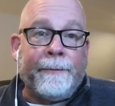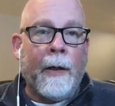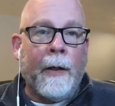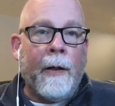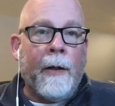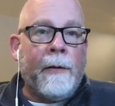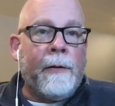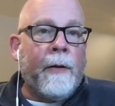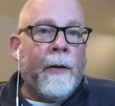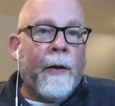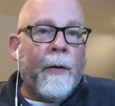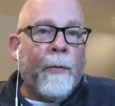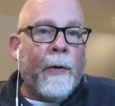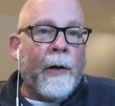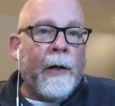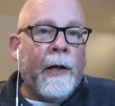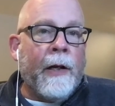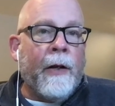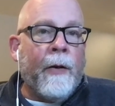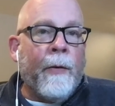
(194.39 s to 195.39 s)
So then what
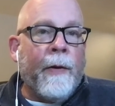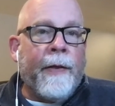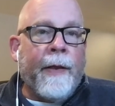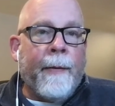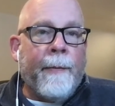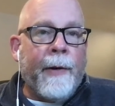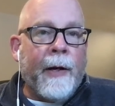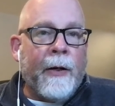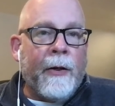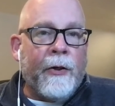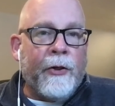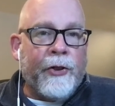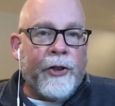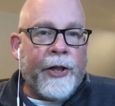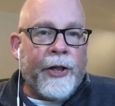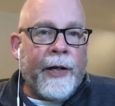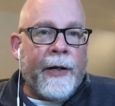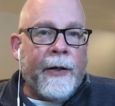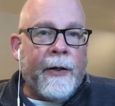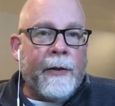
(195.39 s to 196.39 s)
do you do with that partner's
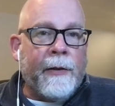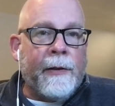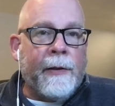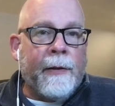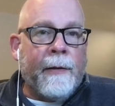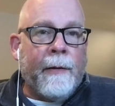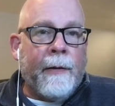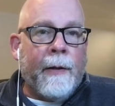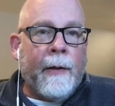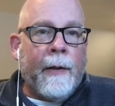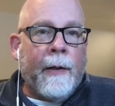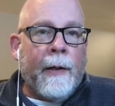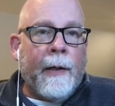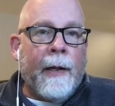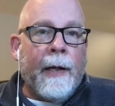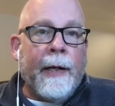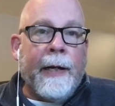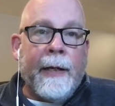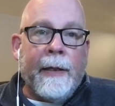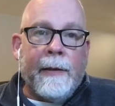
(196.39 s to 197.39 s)
shares?
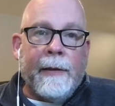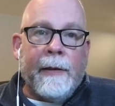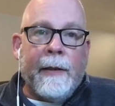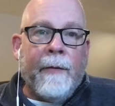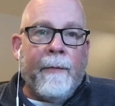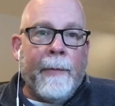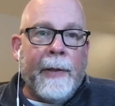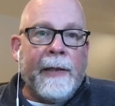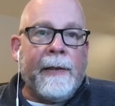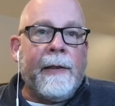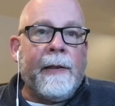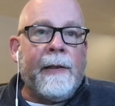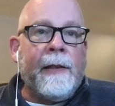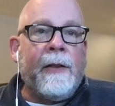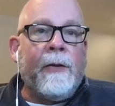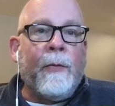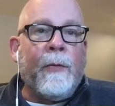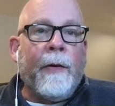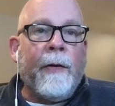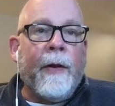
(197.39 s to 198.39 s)
Again, some
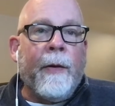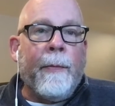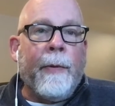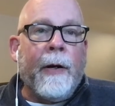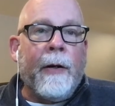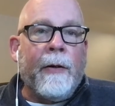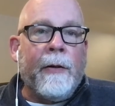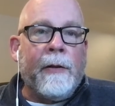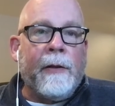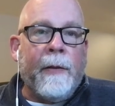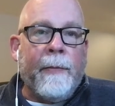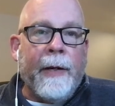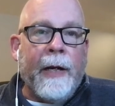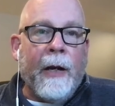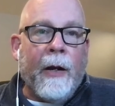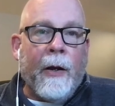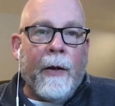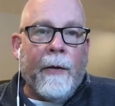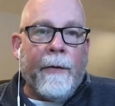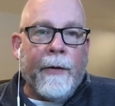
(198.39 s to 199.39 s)
businesses want their partners to be
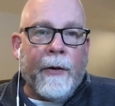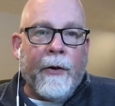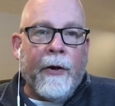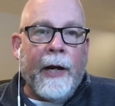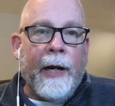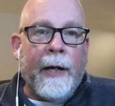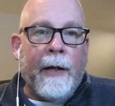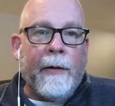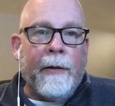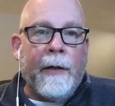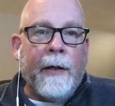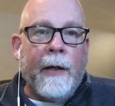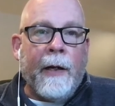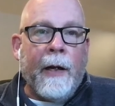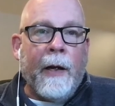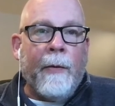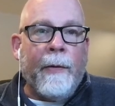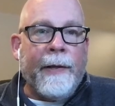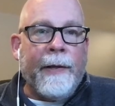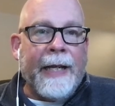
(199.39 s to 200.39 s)
on the ground.
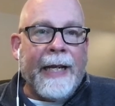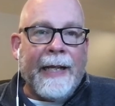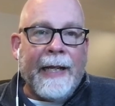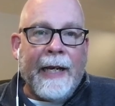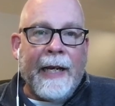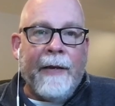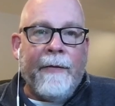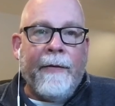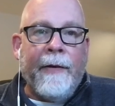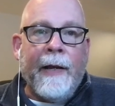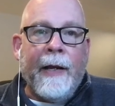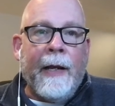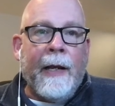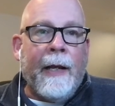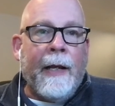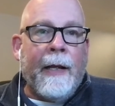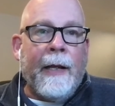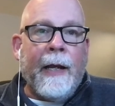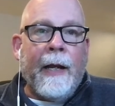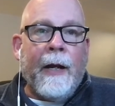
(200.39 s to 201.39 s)
And when they leave,
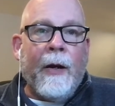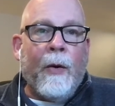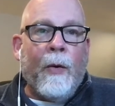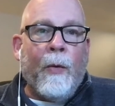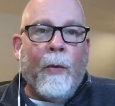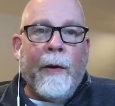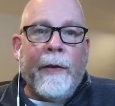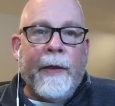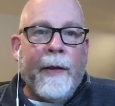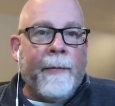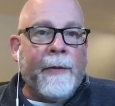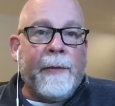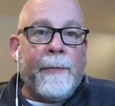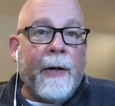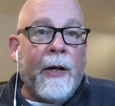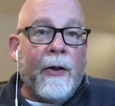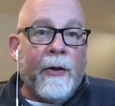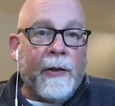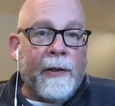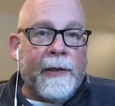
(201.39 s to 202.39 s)
they don't want them as
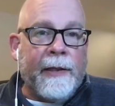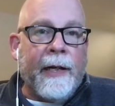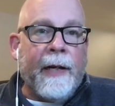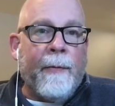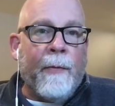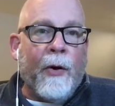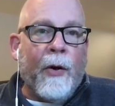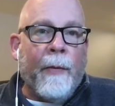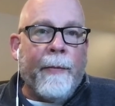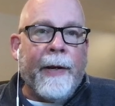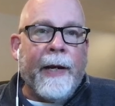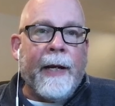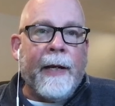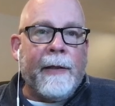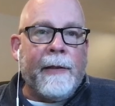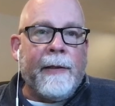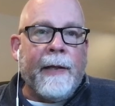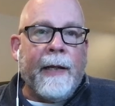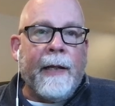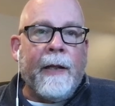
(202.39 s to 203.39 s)
partners anymore
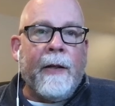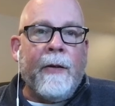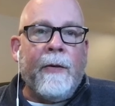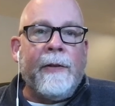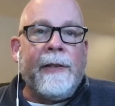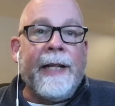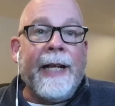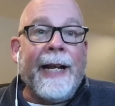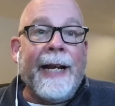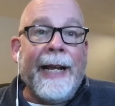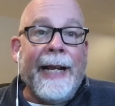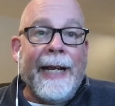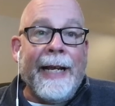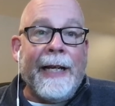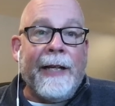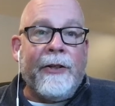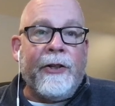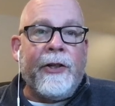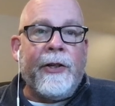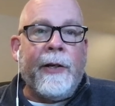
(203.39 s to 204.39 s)
because they lose that
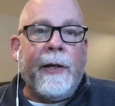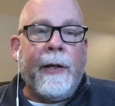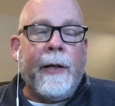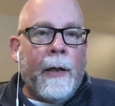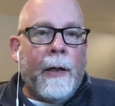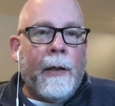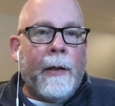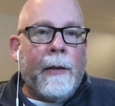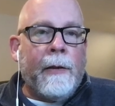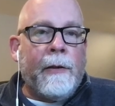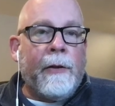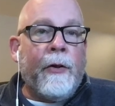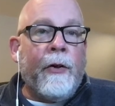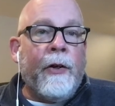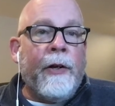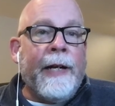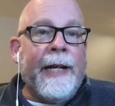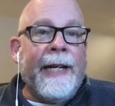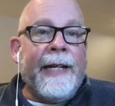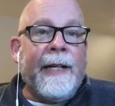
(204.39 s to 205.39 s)
edge. So
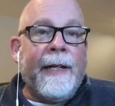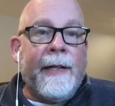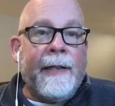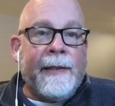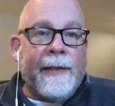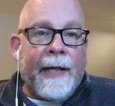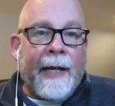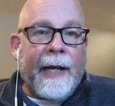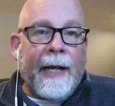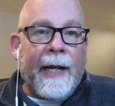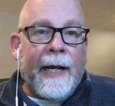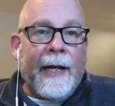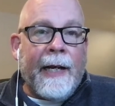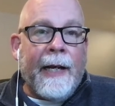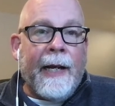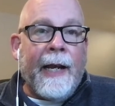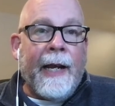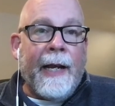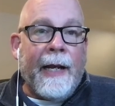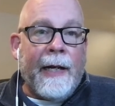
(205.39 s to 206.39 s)
you need to decide
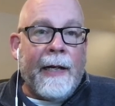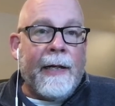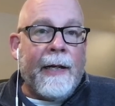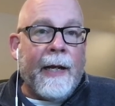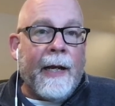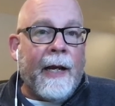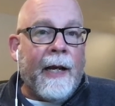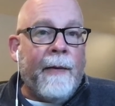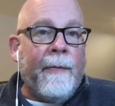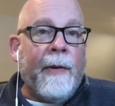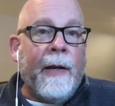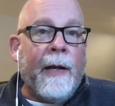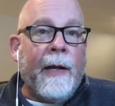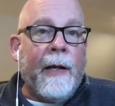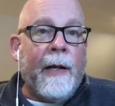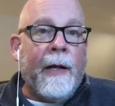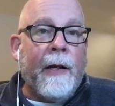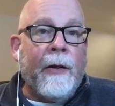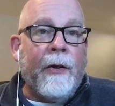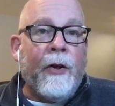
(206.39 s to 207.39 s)
ahead of time,
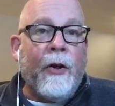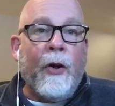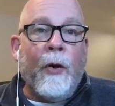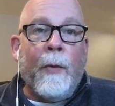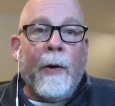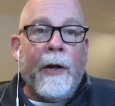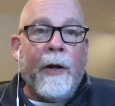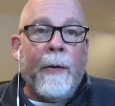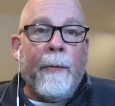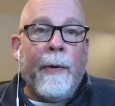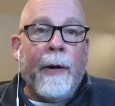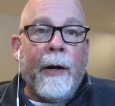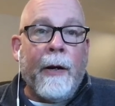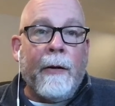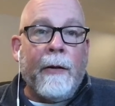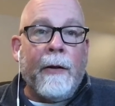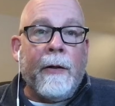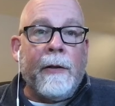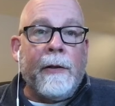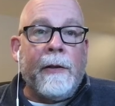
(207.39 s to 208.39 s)
do you want your
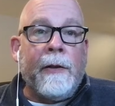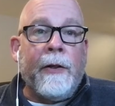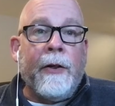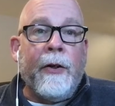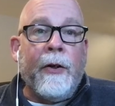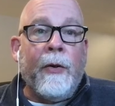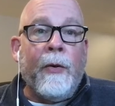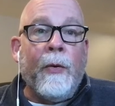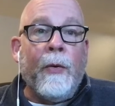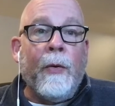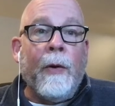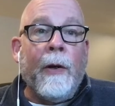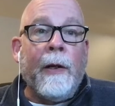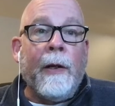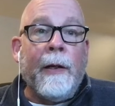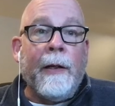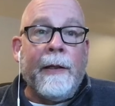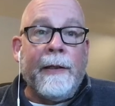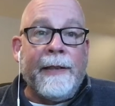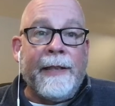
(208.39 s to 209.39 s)
partners to
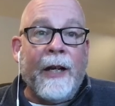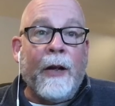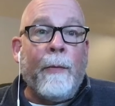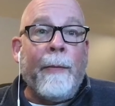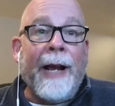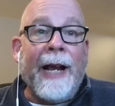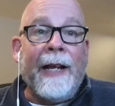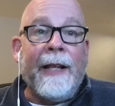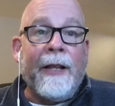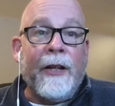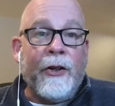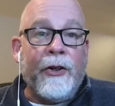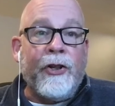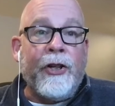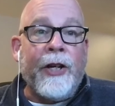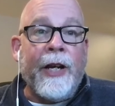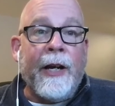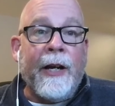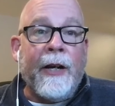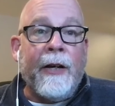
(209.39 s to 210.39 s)
sell back their
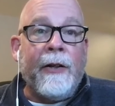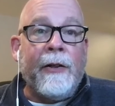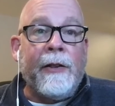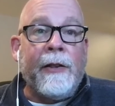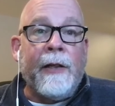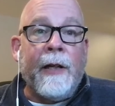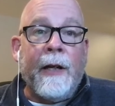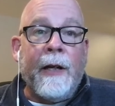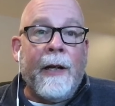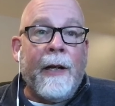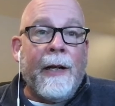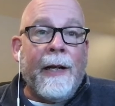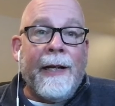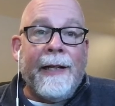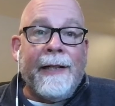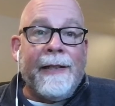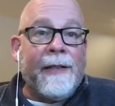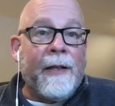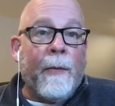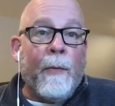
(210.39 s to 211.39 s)
shares
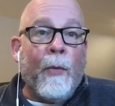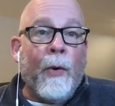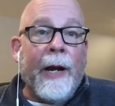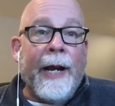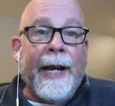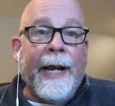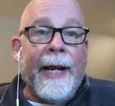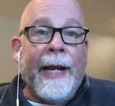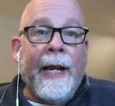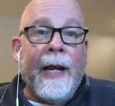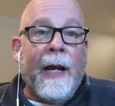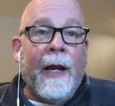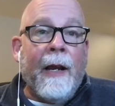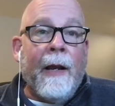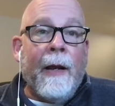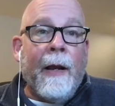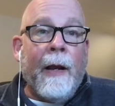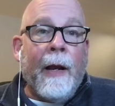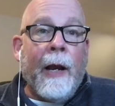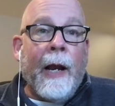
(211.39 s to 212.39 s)
in some way
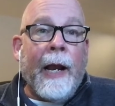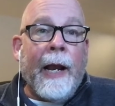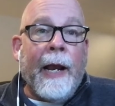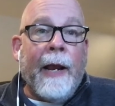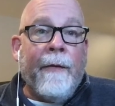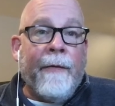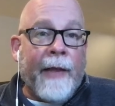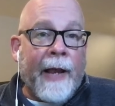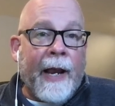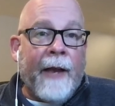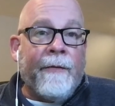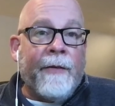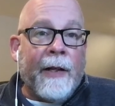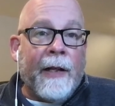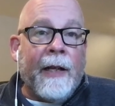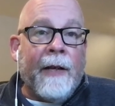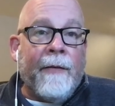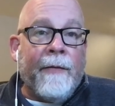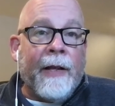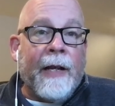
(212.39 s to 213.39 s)
if they have to
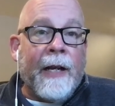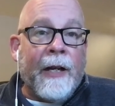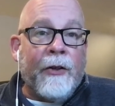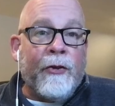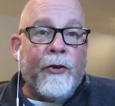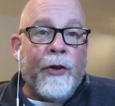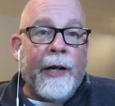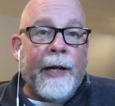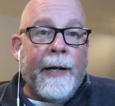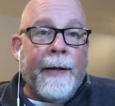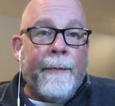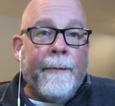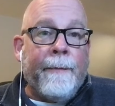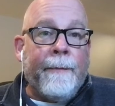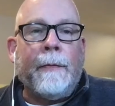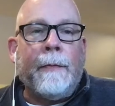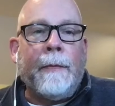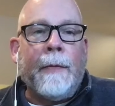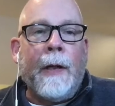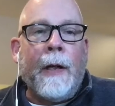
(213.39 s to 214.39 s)
leave the country?
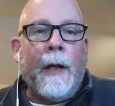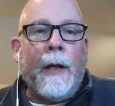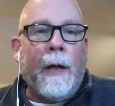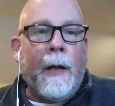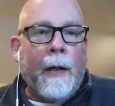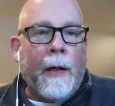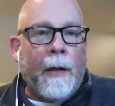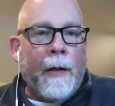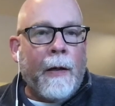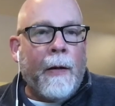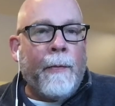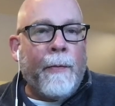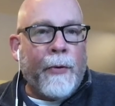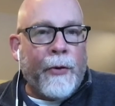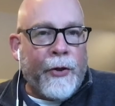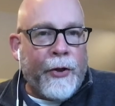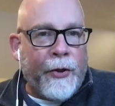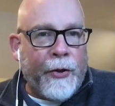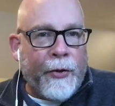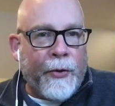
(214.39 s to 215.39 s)
Number
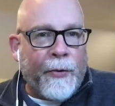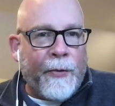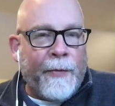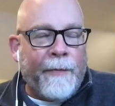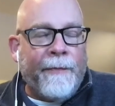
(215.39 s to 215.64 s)
2.